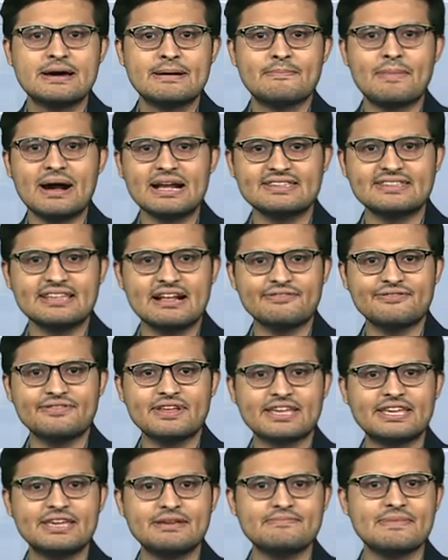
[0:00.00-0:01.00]
Myself,
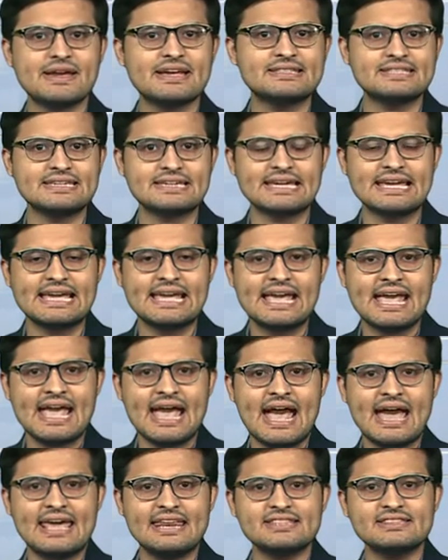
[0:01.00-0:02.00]
Naqib Mehdi,
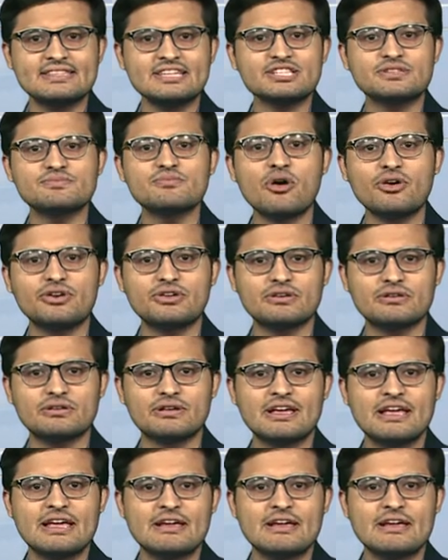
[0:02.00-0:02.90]
and in this module,